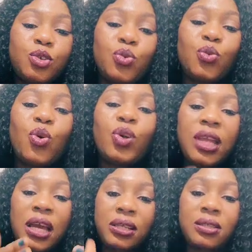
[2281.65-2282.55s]
you, or
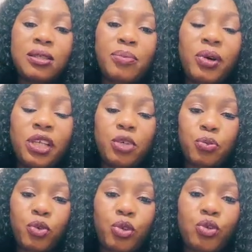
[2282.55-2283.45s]
that is, the body is
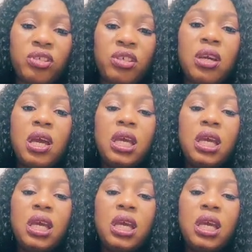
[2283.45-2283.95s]
producing,